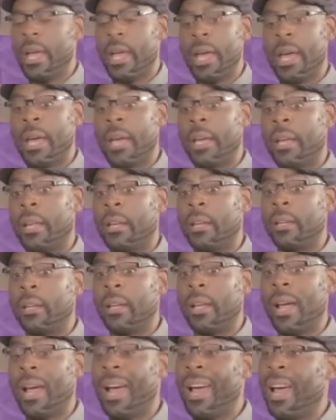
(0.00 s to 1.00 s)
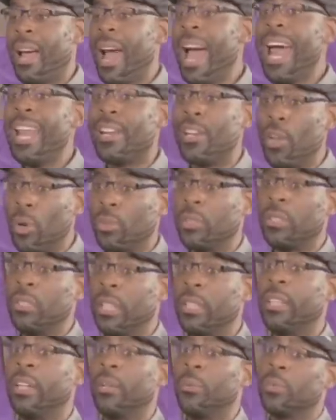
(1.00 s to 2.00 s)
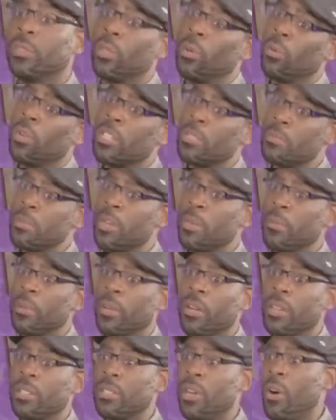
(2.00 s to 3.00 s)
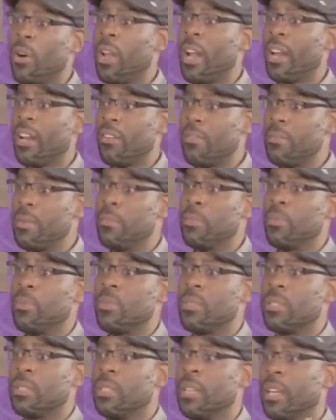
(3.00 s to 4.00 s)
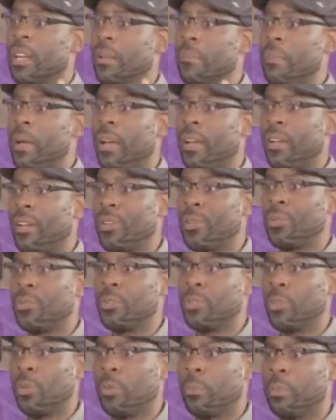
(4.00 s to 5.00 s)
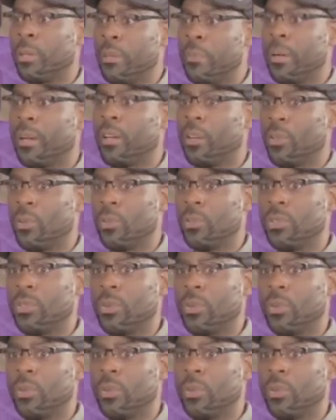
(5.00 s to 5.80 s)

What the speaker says: And I know today that it was Holy Spirit because all I could remember was getting my clothes on, putting my clothes